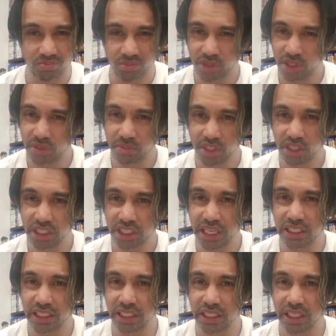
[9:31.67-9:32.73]
Some good
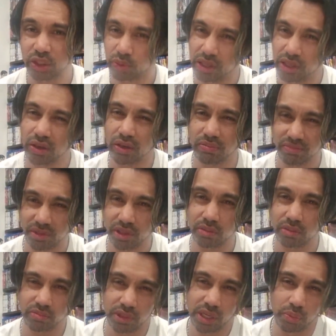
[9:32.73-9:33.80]
scenes in this one.
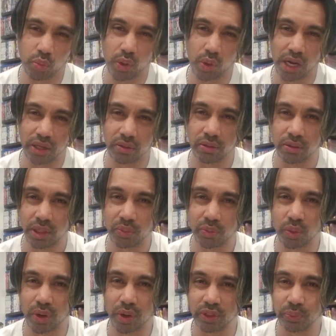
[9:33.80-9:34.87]
Number one
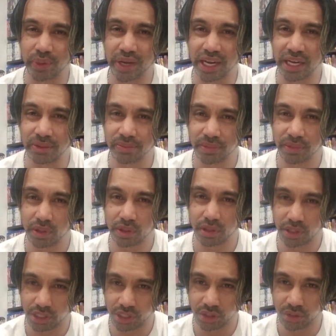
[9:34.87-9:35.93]
was better,
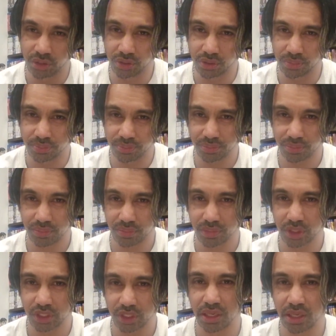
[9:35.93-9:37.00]
I thought.
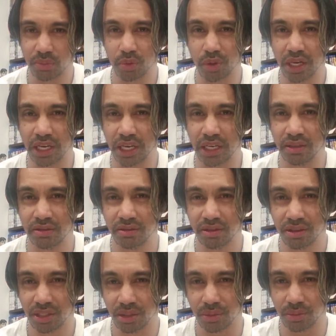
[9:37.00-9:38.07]
Number one,
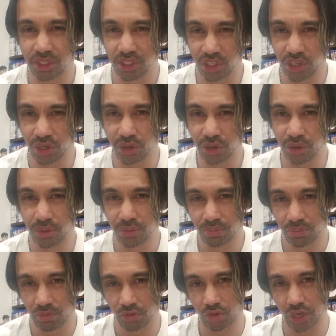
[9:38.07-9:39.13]
because it was new,
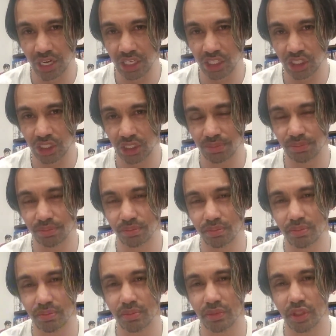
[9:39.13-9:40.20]
fresh,
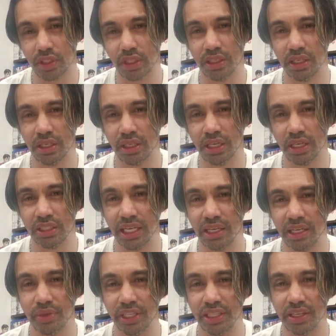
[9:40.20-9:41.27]
something a
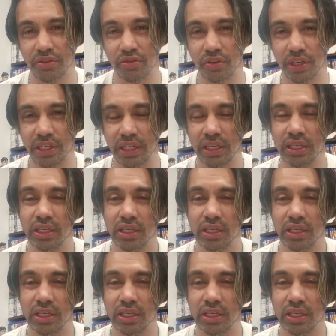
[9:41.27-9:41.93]
bit different.